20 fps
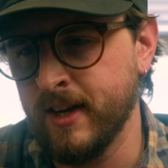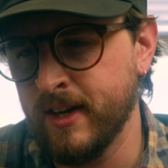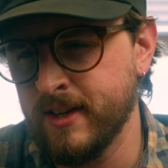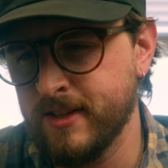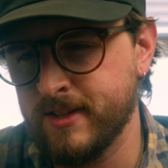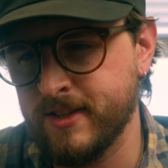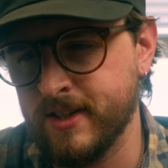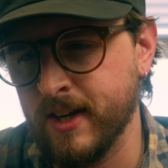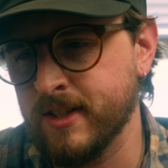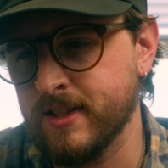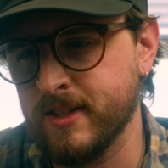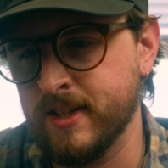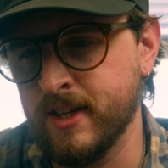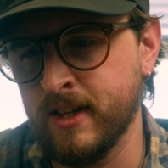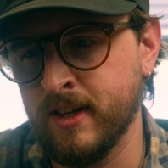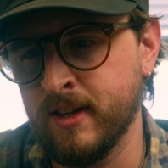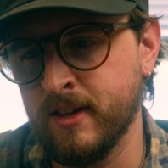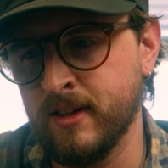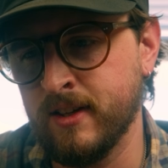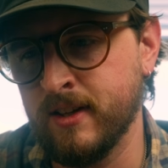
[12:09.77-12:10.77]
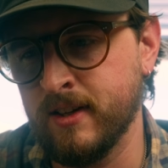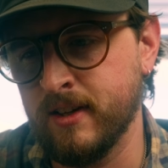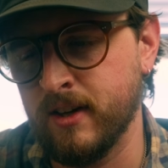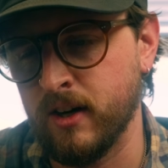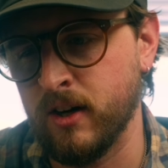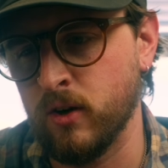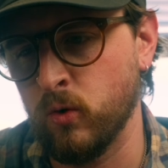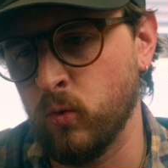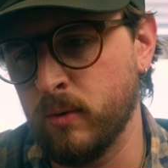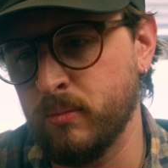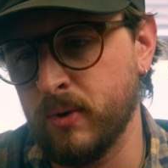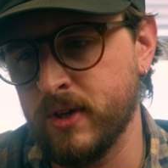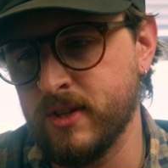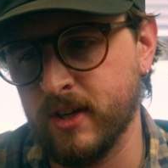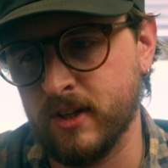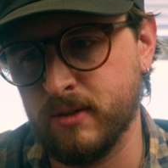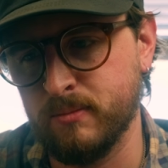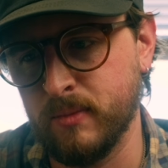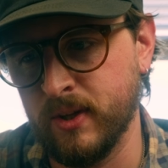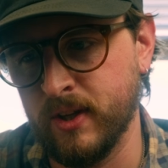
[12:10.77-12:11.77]
16 or
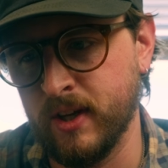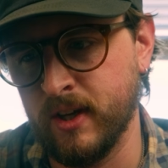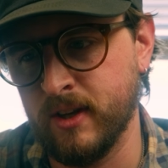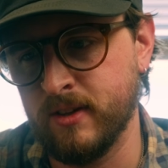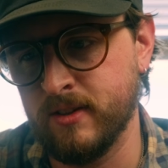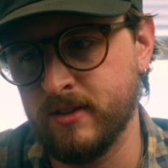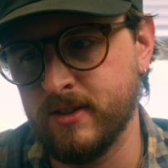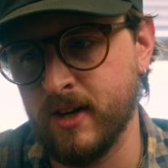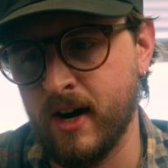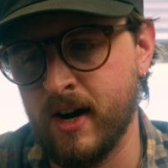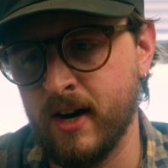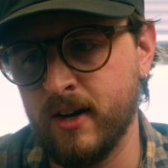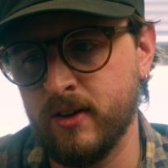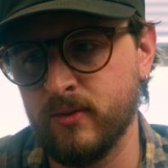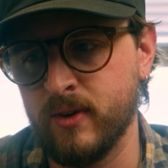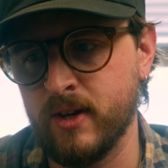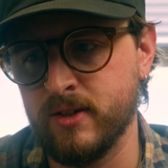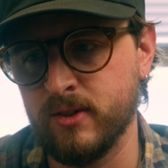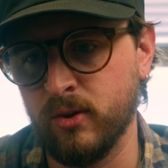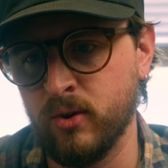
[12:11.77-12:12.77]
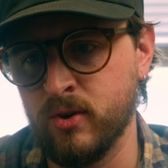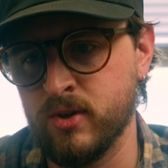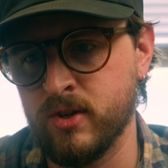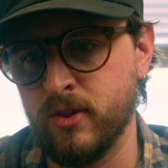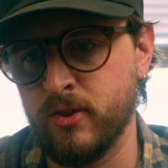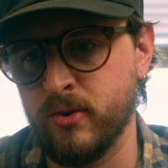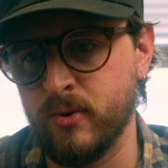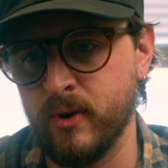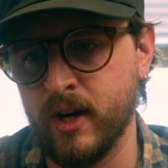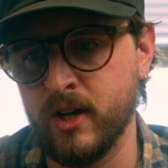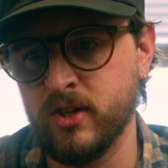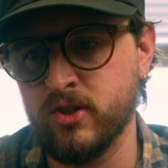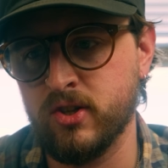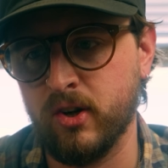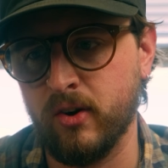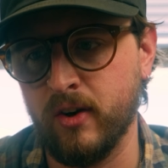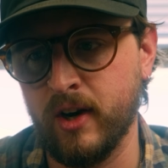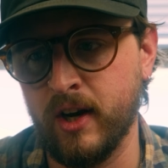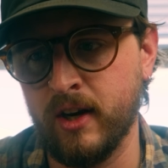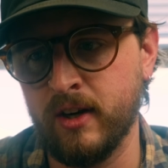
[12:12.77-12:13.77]
1.6 million dot resolution 3-inch
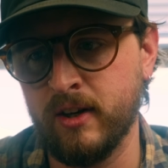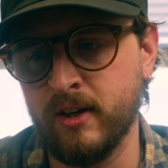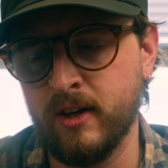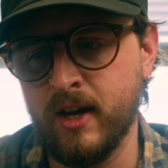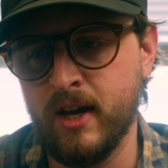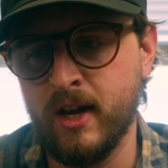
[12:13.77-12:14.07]
screen,